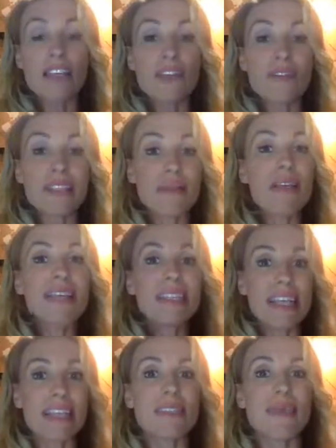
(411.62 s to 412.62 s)
So if someone
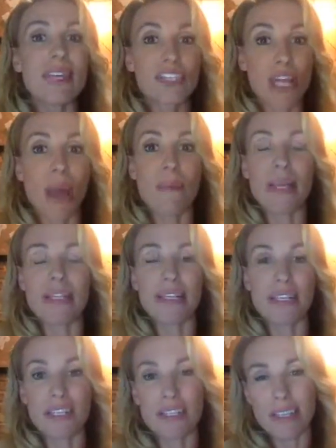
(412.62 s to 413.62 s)
sends me a chat
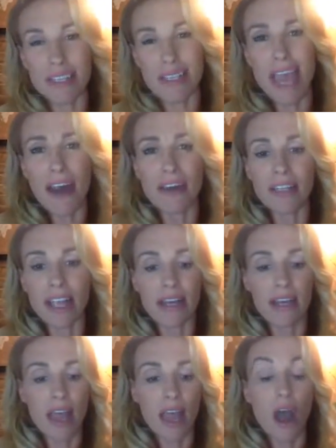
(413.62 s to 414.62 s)
message and says,
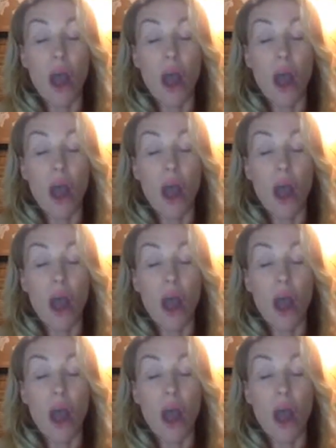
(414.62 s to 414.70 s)
Caroline,